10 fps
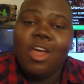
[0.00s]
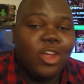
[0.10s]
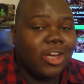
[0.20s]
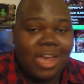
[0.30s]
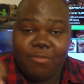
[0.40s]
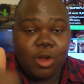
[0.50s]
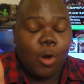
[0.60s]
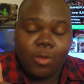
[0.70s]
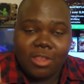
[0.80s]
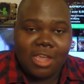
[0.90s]
you're gonna have a
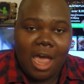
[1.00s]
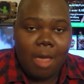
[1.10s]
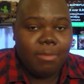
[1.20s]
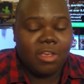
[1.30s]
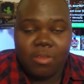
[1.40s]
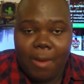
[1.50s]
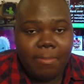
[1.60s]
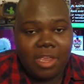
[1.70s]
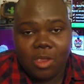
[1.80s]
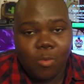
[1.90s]
golden time, because it'll
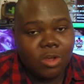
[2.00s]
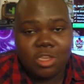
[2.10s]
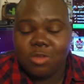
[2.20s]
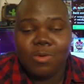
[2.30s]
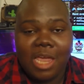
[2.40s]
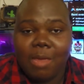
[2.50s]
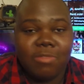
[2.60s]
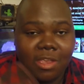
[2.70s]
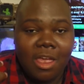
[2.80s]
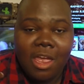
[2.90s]
probably take you 1 to
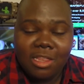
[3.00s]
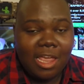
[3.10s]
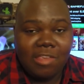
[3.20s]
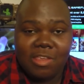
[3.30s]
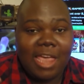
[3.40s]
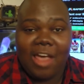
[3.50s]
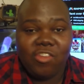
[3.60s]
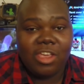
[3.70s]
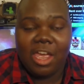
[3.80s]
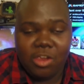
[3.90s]
2 days to
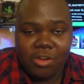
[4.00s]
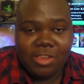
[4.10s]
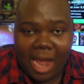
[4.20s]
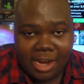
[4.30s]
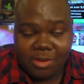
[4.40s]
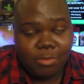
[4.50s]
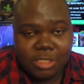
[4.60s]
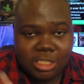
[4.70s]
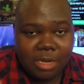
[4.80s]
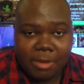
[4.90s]
actually get your title,
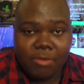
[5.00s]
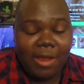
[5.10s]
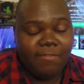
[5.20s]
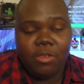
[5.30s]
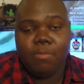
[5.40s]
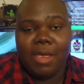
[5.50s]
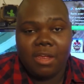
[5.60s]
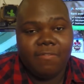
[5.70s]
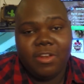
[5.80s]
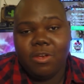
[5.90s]
which is gonna be great for you
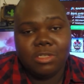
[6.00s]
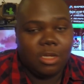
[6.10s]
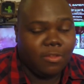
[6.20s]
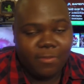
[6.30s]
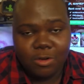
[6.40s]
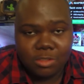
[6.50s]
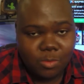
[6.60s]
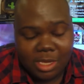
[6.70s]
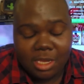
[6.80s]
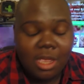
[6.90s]
making videos on the first
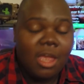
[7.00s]
week.